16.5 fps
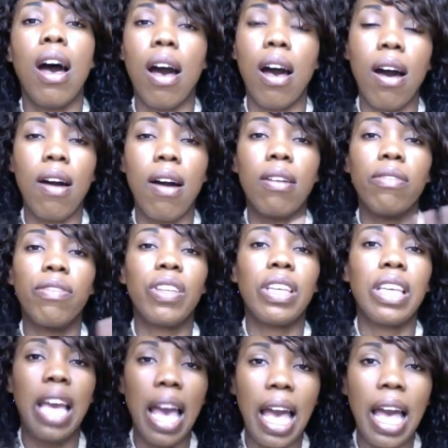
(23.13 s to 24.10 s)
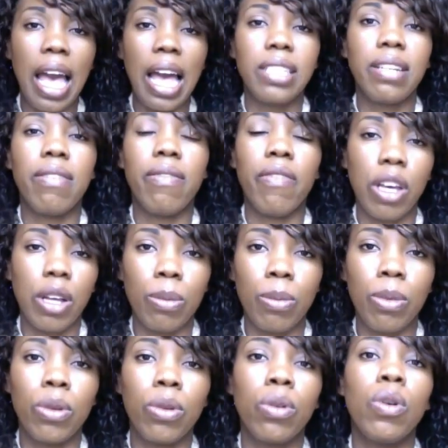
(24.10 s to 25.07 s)
of cash
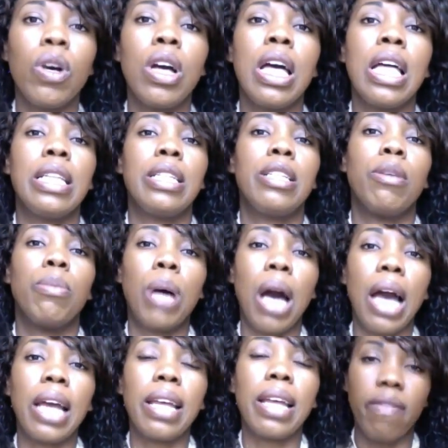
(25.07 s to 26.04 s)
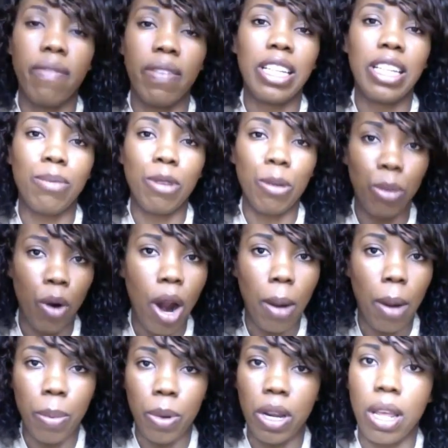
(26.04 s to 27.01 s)
available to buy investment
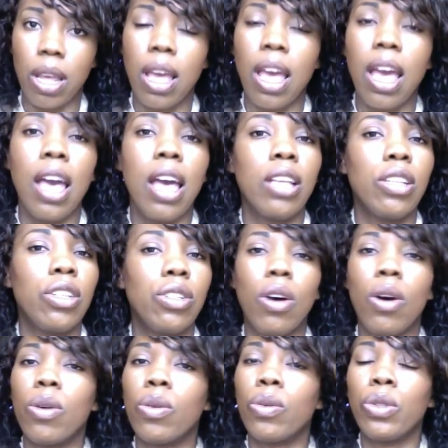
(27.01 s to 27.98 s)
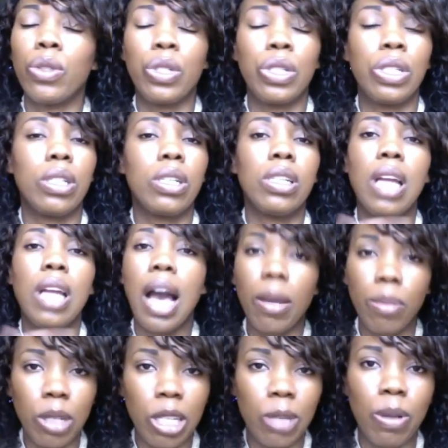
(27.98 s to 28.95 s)
property. So you should
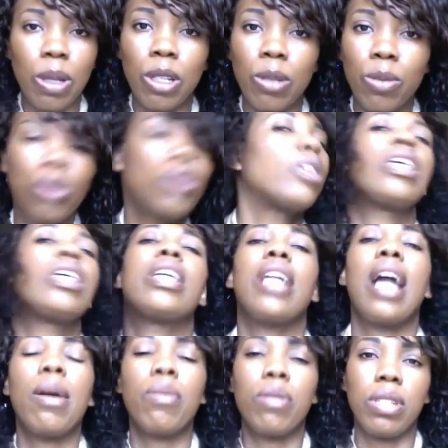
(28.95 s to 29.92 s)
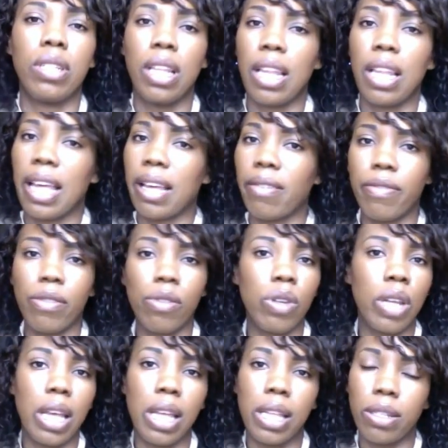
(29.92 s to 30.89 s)
not be spending more than, I would say, like a few
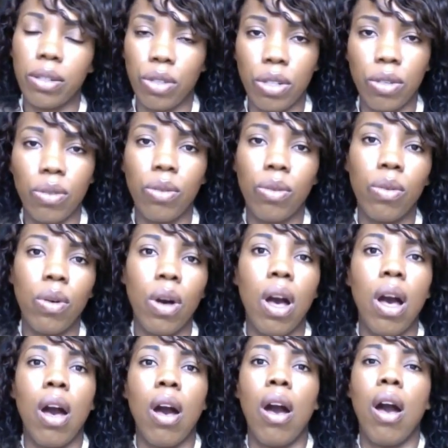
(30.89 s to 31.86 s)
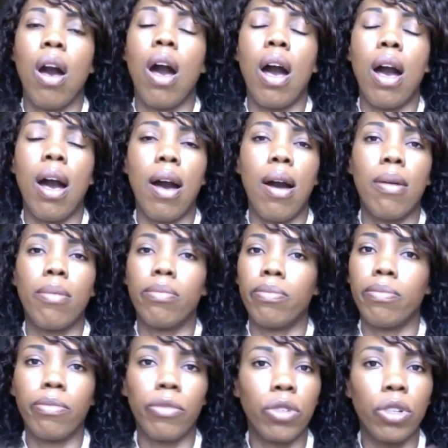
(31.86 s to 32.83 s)
days or so
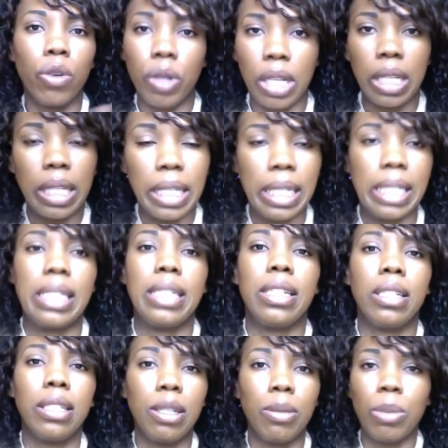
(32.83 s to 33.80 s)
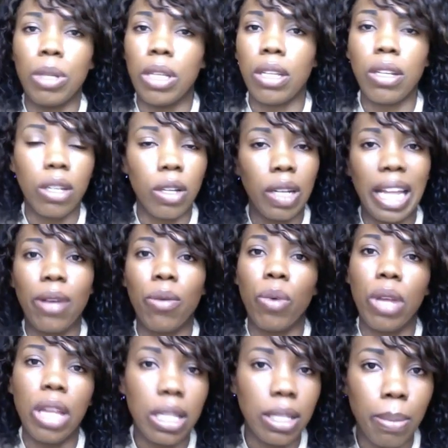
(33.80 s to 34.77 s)
growing a list. It shouldn't be, like
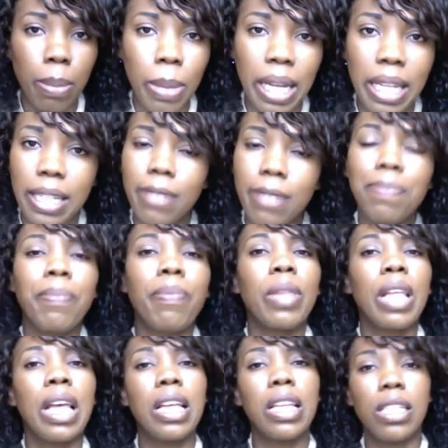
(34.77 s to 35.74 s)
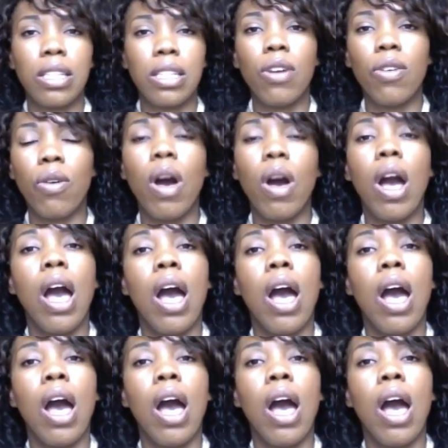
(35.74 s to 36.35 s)
weeks and months. So